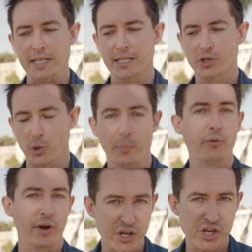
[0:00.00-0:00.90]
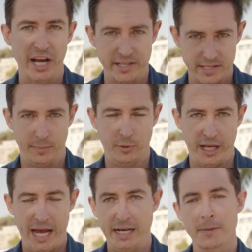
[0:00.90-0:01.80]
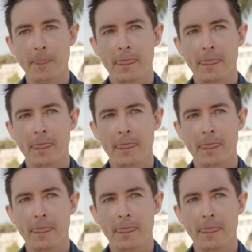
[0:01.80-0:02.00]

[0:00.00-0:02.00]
is to appreciate somebody. And